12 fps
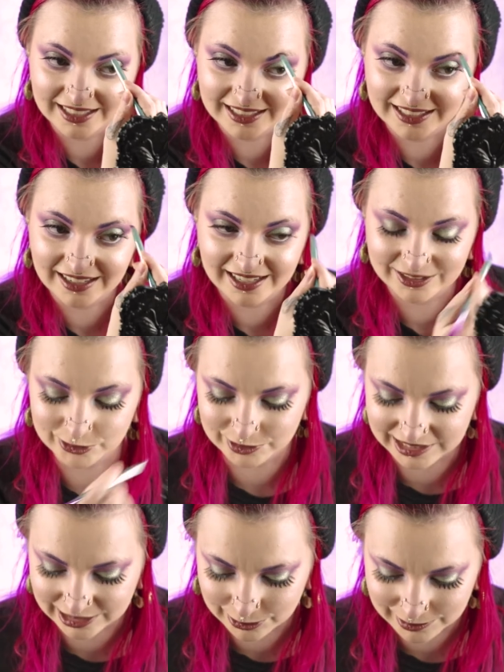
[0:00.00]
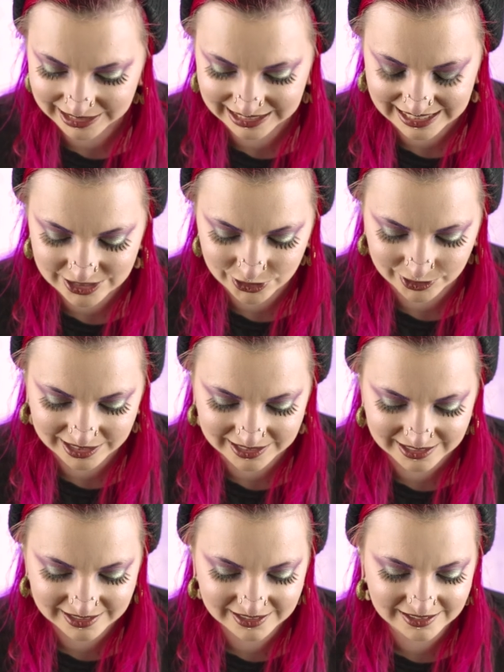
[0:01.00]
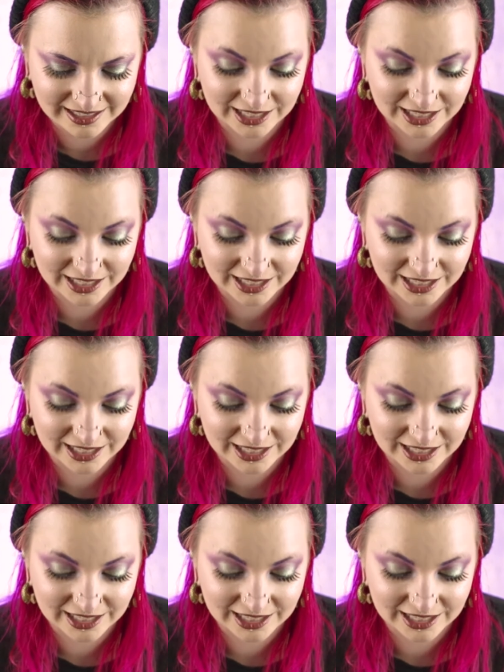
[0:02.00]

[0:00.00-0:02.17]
And I really, really enjoyed it.